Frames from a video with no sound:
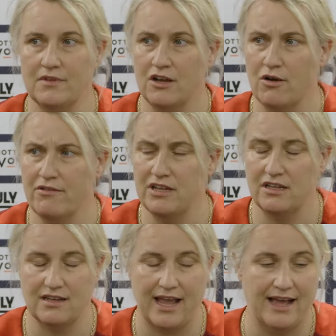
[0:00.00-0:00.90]
you know
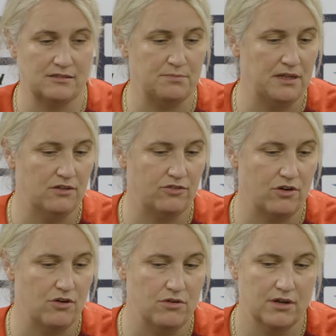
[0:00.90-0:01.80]
everything that Kat's been
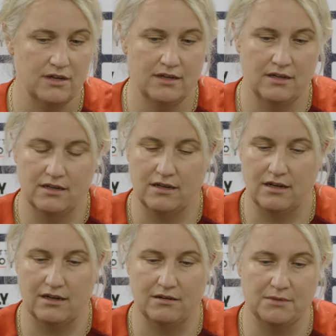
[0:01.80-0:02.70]
through,
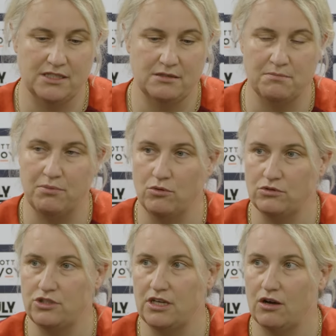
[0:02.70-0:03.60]
um, it's
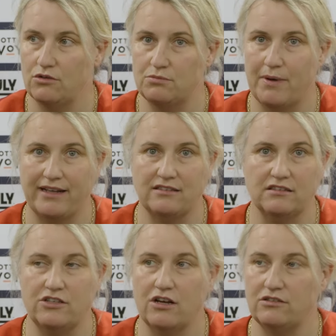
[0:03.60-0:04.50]
important she goes back to
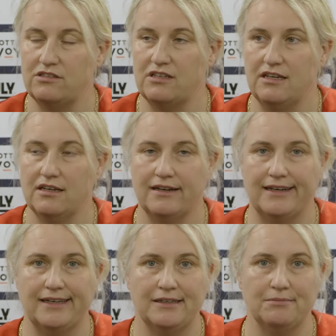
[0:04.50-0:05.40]
Chelsea.
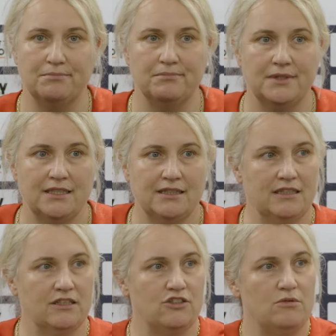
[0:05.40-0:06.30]
Um,
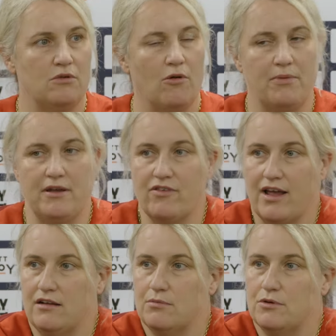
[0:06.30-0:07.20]
and she will not be
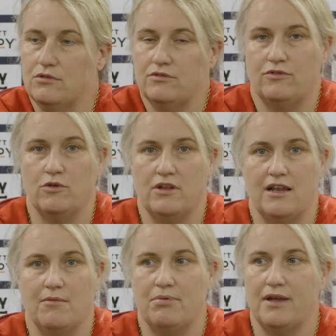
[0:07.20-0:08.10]
available for the
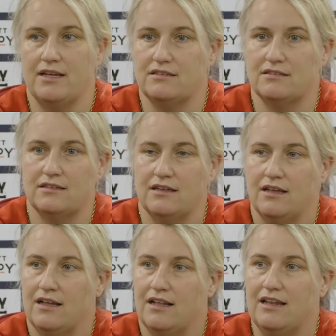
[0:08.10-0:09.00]
Olympics.
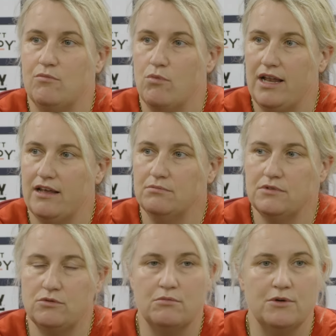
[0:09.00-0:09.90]
Lynn
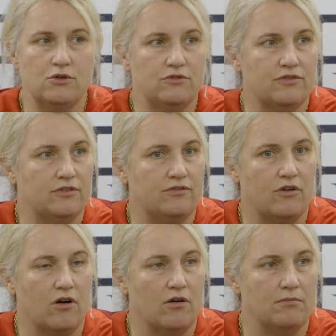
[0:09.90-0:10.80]
Williams will move
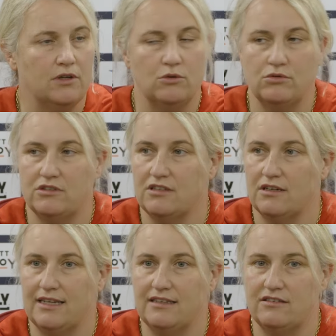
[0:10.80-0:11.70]
from an
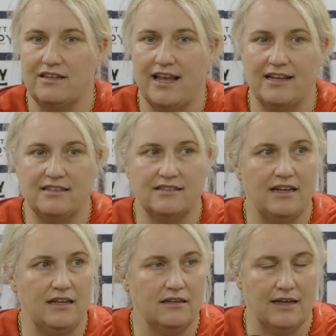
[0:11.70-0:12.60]
alternate into the
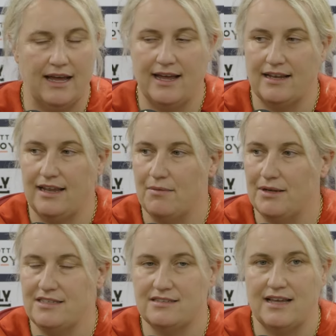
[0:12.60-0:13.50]
18, and
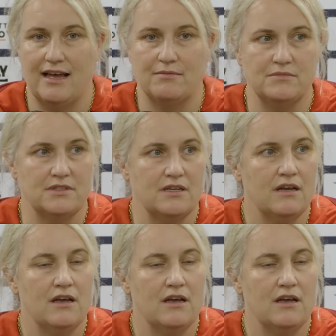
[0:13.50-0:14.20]
Emily Sams